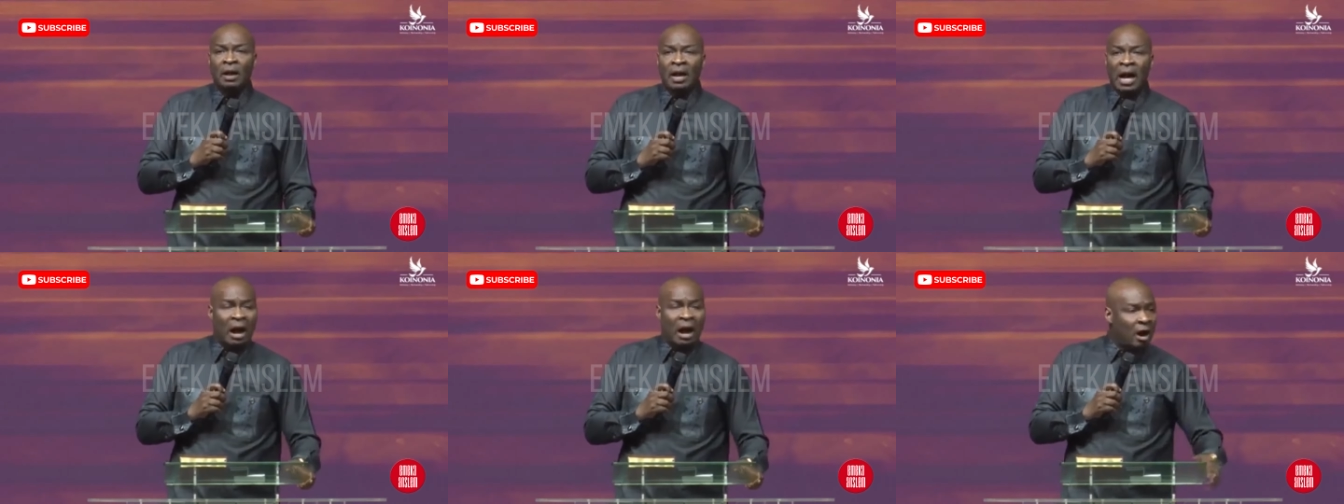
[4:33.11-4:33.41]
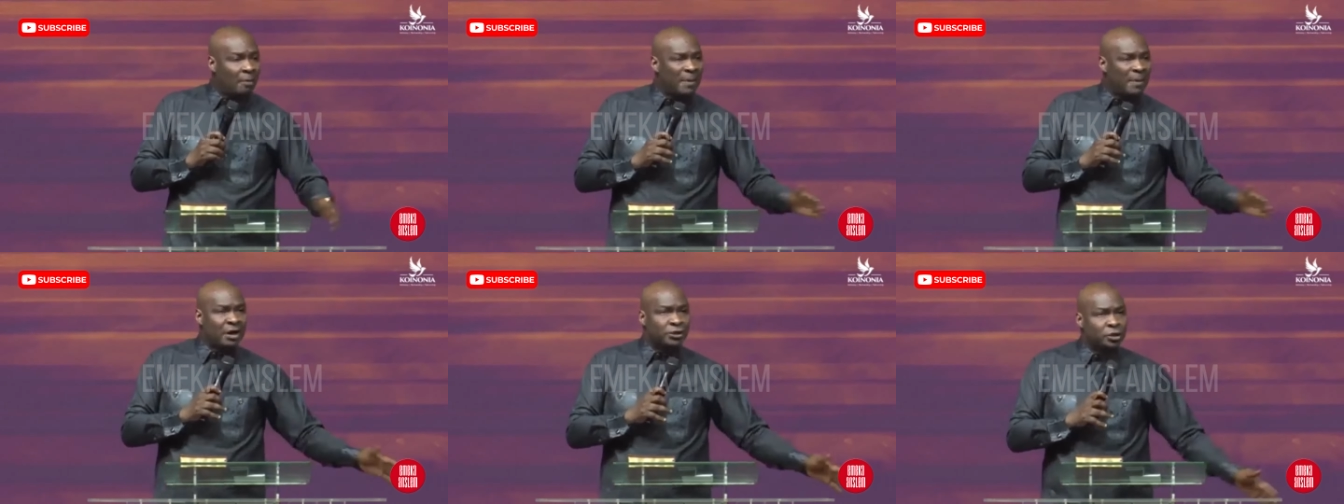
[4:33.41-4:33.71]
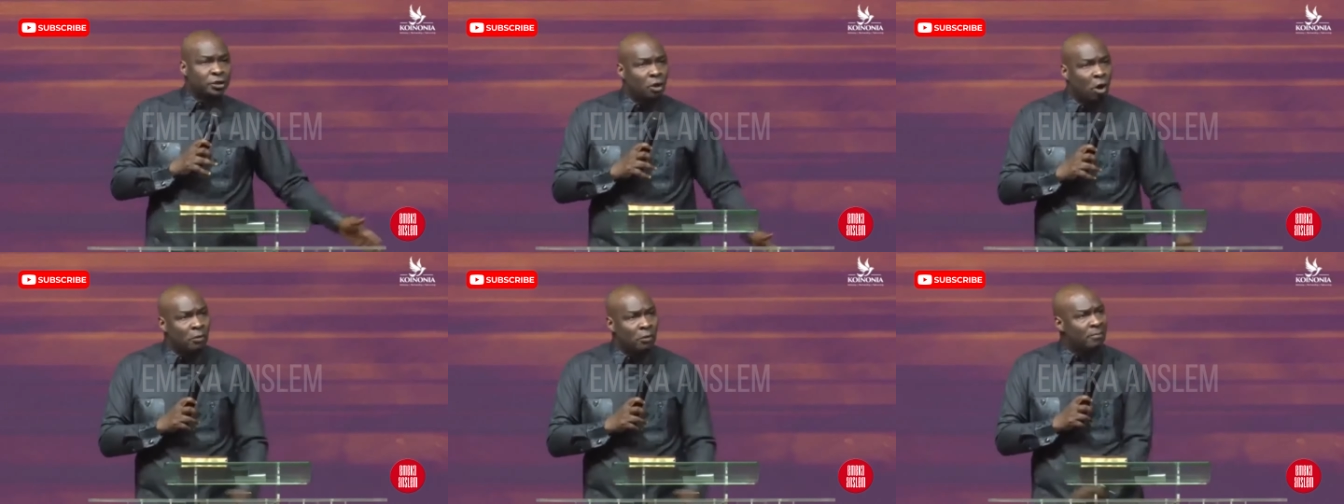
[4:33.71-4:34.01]
How
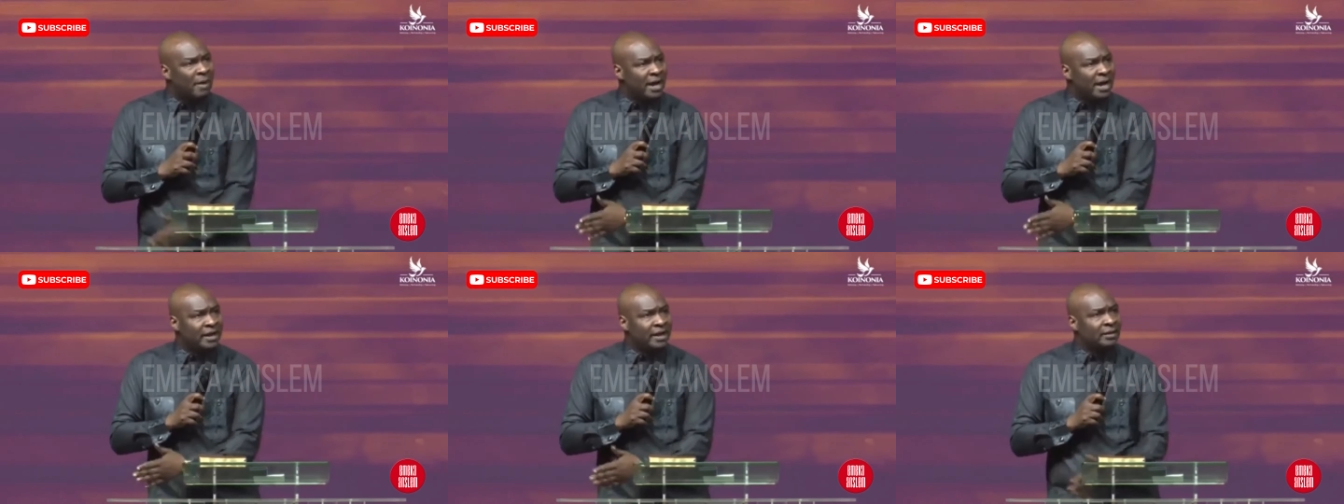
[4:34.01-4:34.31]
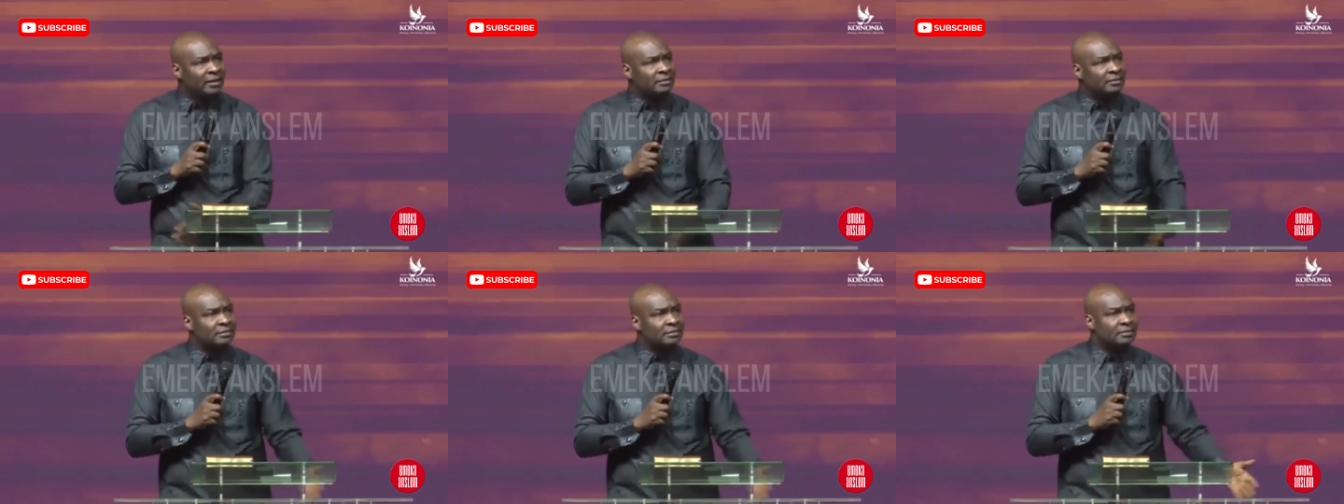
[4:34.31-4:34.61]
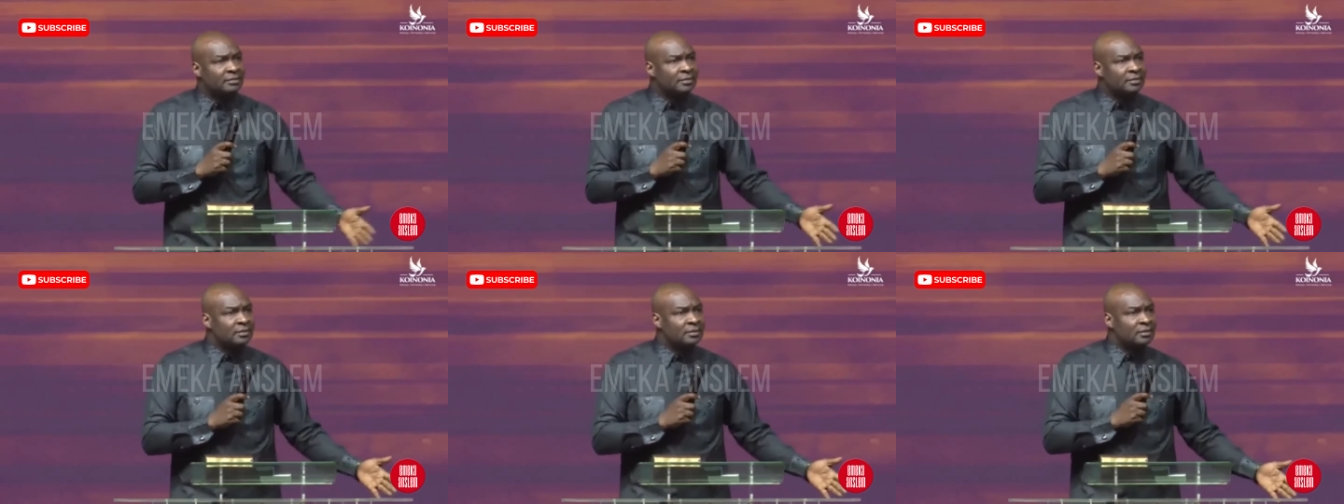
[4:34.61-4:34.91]
about young men
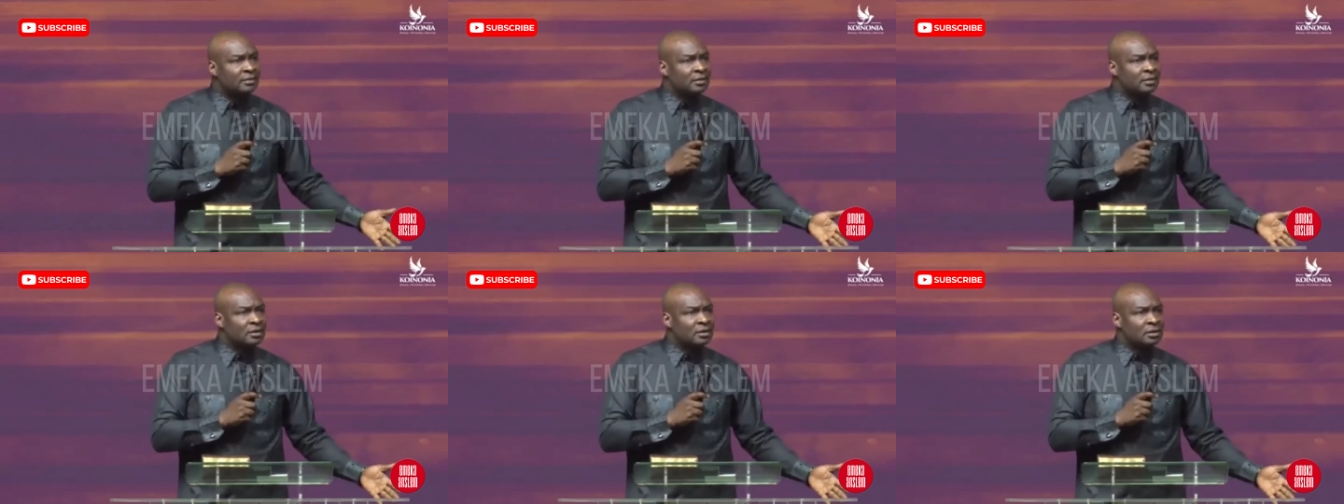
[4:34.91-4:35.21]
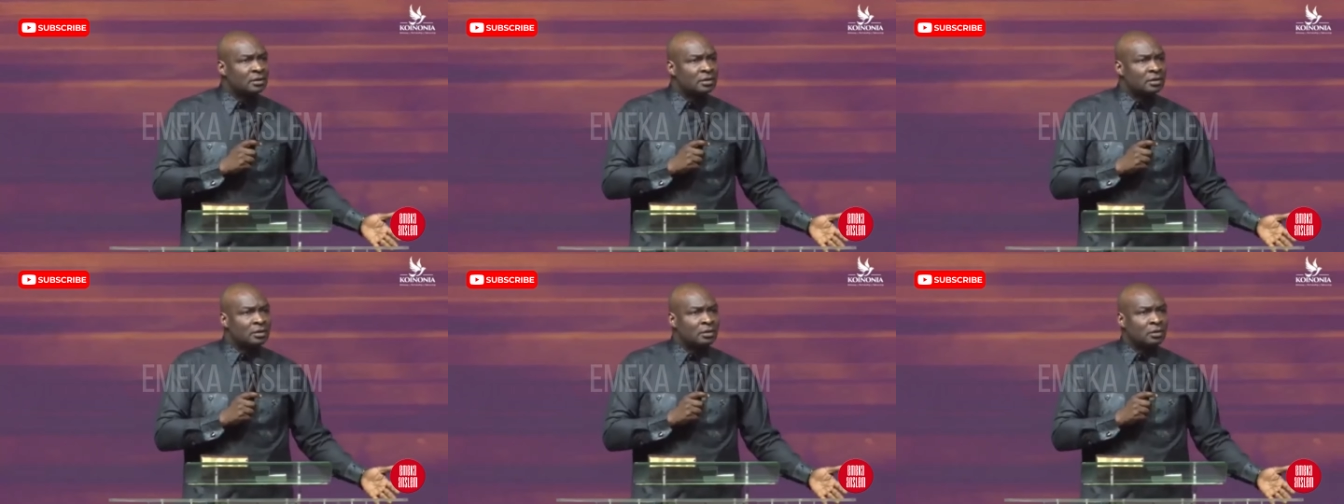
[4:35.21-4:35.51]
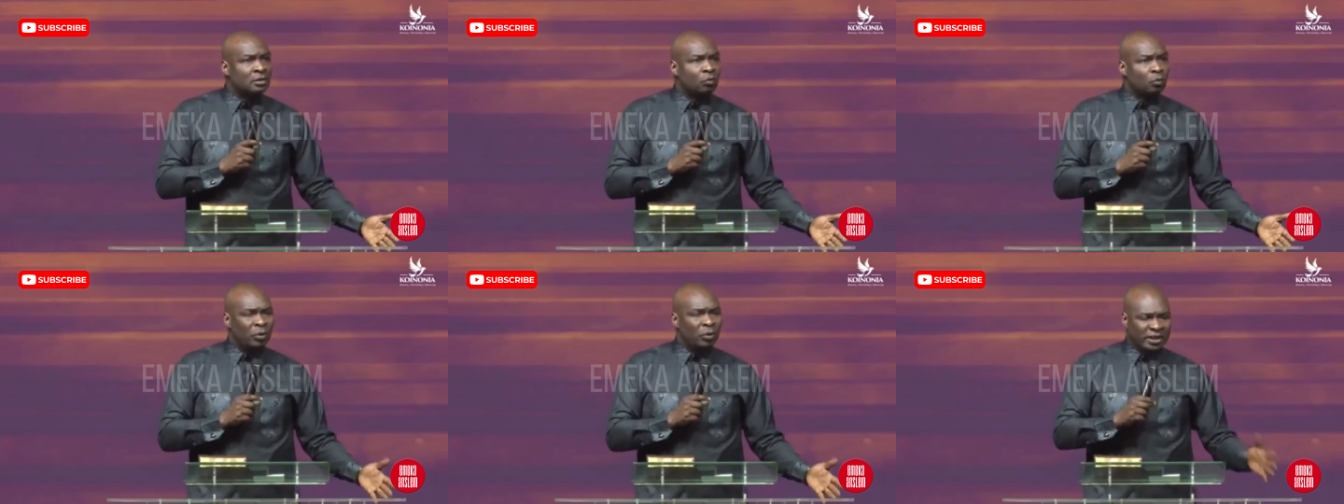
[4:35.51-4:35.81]

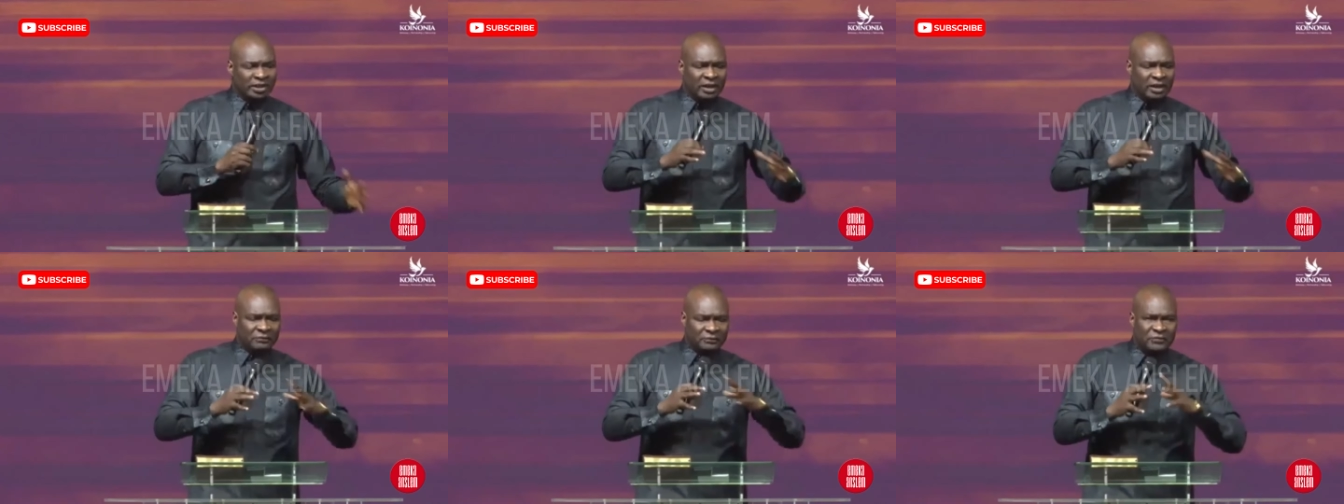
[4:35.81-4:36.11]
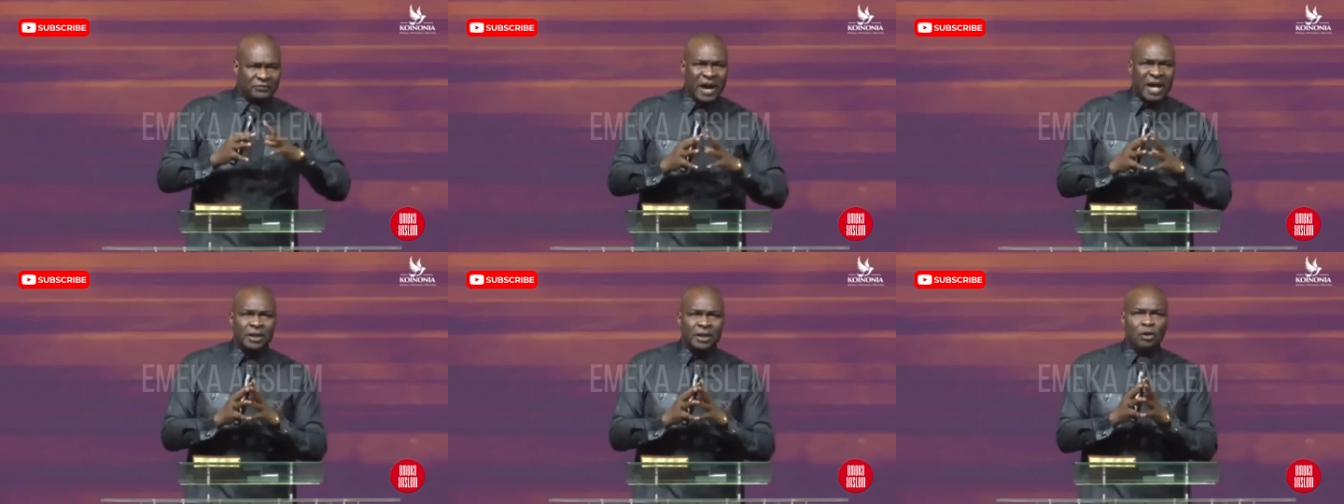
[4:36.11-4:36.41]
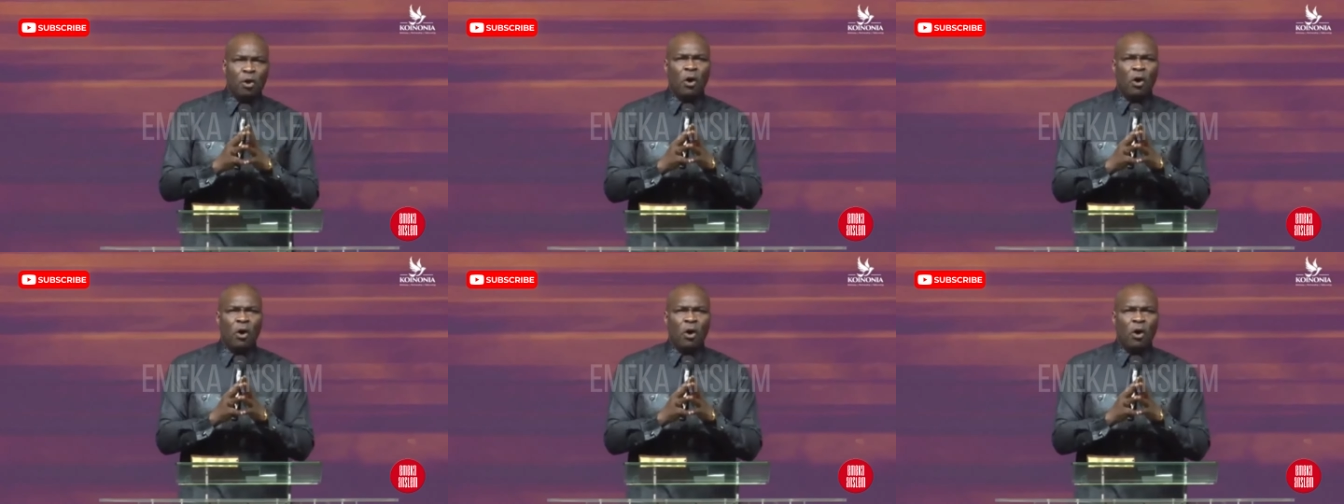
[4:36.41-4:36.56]
with the value